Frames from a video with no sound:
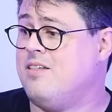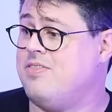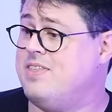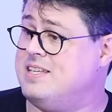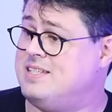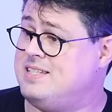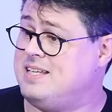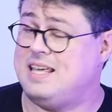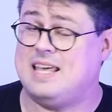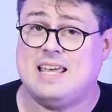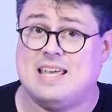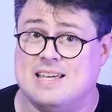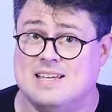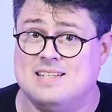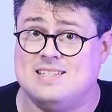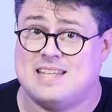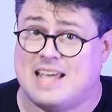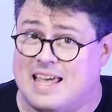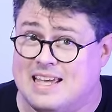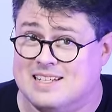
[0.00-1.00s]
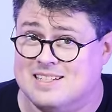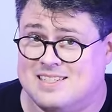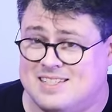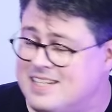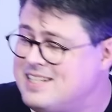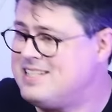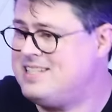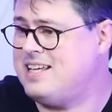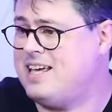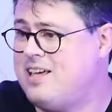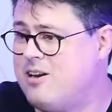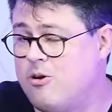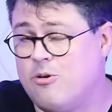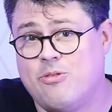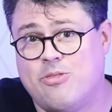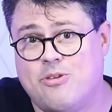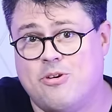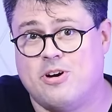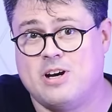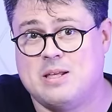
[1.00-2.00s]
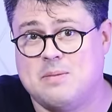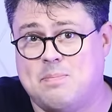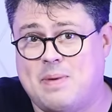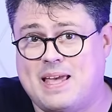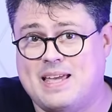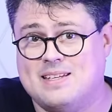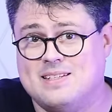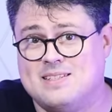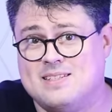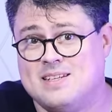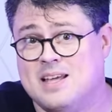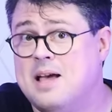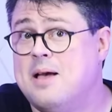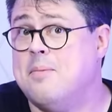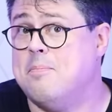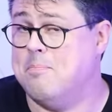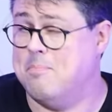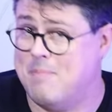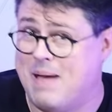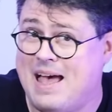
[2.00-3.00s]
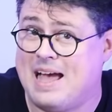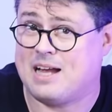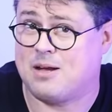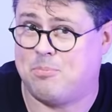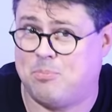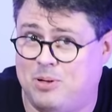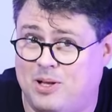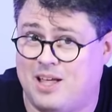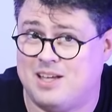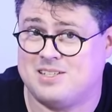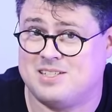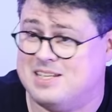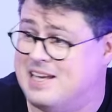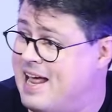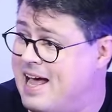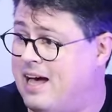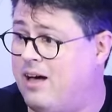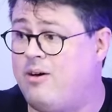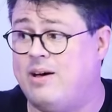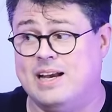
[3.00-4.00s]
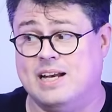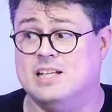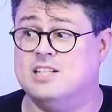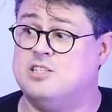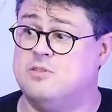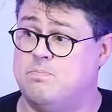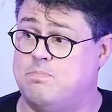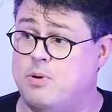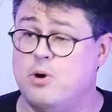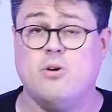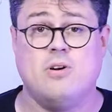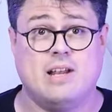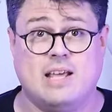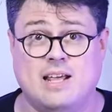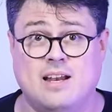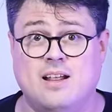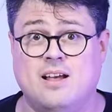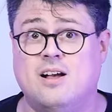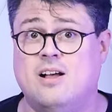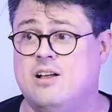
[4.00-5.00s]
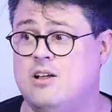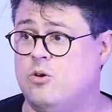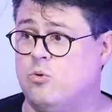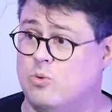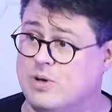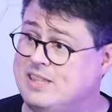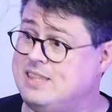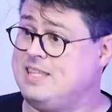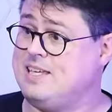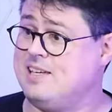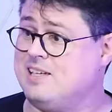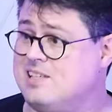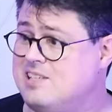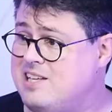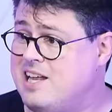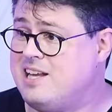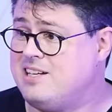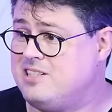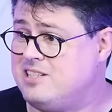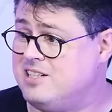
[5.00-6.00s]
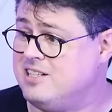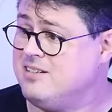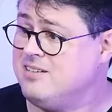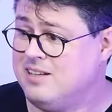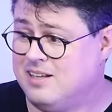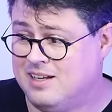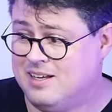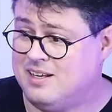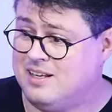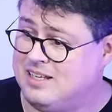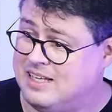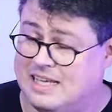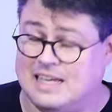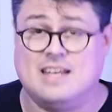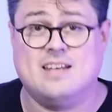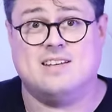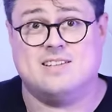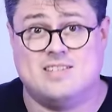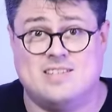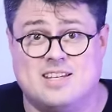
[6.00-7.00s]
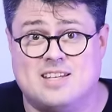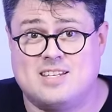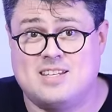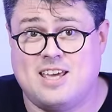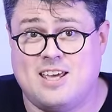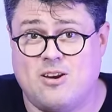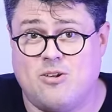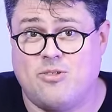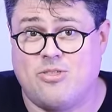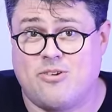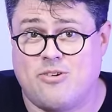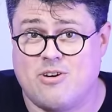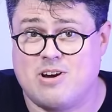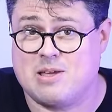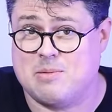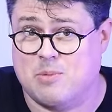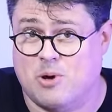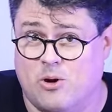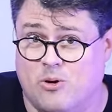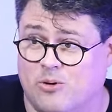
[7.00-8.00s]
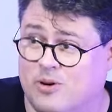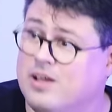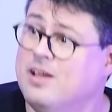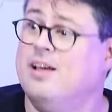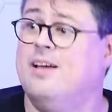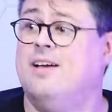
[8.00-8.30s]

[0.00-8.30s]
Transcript: this is a 68030 based Mac Plus now, and it's booted with the extension into 68030 mode.